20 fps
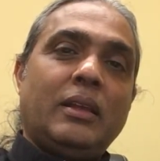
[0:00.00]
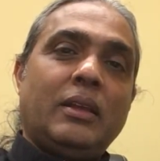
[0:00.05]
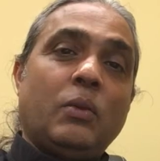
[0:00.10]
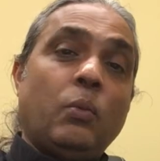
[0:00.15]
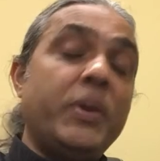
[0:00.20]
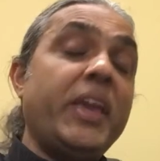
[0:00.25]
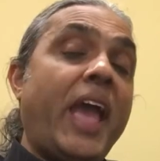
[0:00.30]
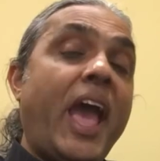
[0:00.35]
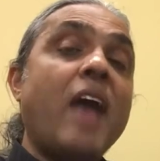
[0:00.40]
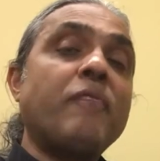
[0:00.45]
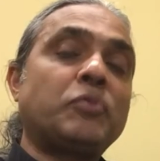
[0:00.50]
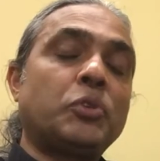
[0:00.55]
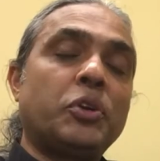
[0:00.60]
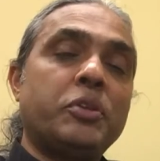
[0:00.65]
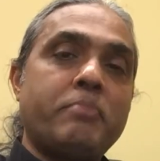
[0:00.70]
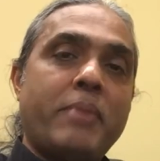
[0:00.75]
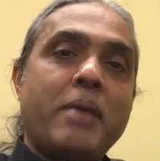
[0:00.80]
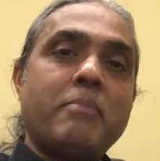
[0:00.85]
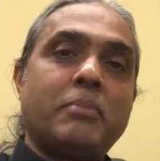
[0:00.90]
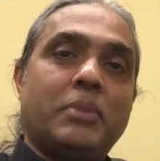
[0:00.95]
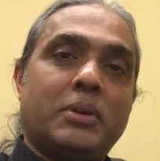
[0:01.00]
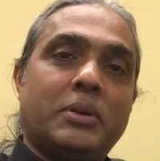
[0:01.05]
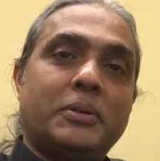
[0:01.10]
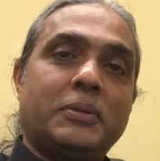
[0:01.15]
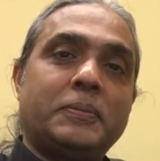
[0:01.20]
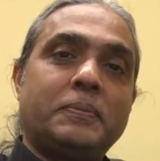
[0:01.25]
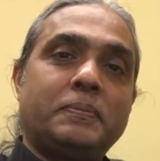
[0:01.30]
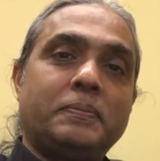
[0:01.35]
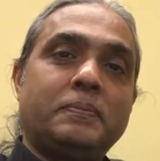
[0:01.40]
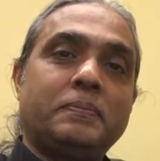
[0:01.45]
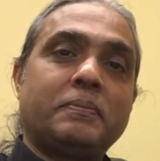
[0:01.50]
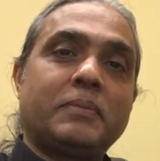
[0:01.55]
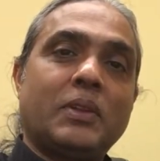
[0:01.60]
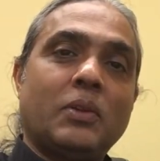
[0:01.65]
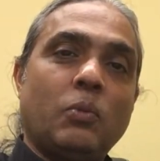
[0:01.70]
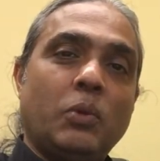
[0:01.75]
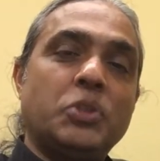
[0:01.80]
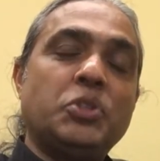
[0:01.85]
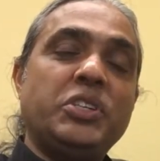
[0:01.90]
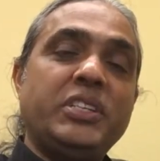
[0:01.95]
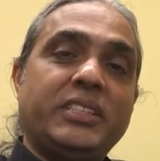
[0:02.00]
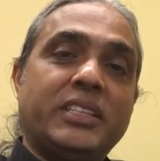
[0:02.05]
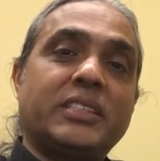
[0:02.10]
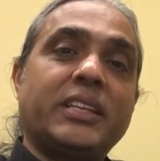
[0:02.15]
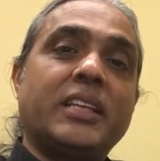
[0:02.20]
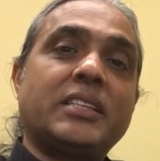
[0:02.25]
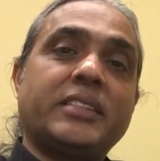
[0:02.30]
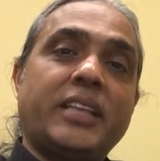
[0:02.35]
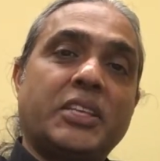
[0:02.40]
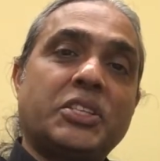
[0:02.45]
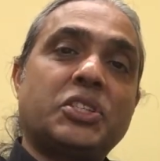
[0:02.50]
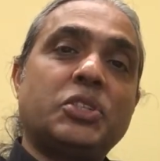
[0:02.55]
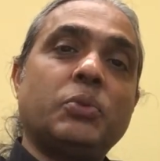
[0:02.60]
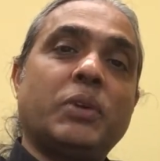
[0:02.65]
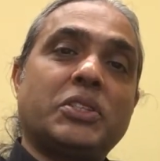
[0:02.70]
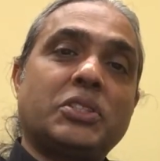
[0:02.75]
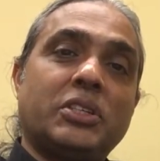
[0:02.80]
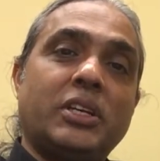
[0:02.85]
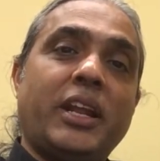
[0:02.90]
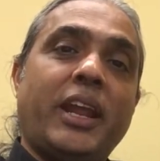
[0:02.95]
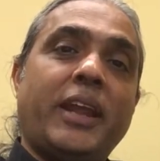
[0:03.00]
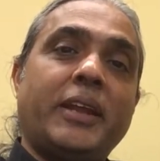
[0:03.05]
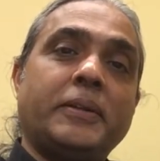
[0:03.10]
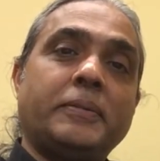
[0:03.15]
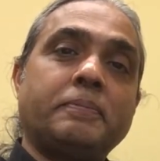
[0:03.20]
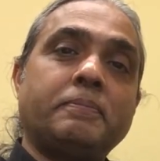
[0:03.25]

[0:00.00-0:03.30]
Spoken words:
We have to remember, what Jesus has said to us today.